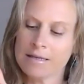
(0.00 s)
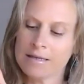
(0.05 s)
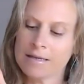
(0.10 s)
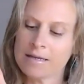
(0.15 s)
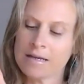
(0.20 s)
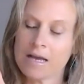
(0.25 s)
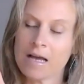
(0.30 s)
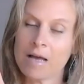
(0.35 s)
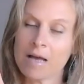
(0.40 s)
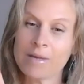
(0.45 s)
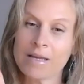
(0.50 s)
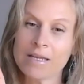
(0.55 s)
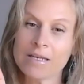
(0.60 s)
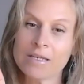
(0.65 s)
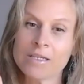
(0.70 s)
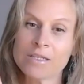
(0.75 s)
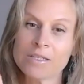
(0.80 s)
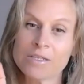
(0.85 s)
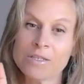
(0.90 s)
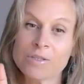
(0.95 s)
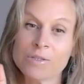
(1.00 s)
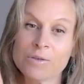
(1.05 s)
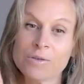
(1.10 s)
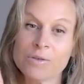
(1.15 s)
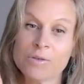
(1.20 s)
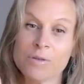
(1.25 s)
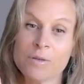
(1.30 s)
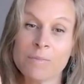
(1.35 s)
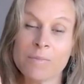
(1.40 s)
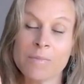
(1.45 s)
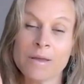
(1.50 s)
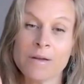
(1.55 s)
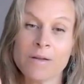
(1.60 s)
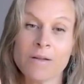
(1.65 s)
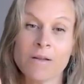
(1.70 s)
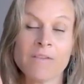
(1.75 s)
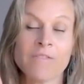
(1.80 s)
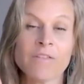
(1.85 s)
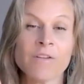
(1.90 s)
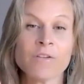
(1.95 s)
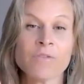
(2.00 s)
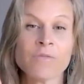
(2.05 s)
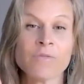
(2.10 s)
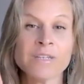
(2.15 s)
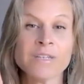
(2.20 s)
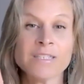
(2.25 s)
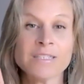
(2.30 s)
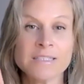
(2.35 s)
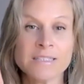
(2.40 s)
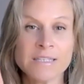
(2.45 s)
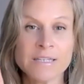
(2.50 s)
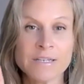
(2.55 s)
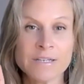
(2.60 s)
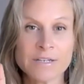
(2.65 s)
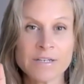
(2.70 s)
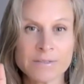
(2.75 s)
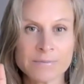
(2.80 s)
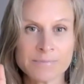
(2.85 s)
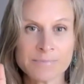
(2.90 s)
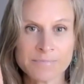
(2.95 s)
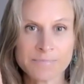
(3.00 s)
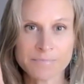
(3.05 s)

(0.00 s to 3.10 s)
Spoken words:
coming to the middle of the wrist here.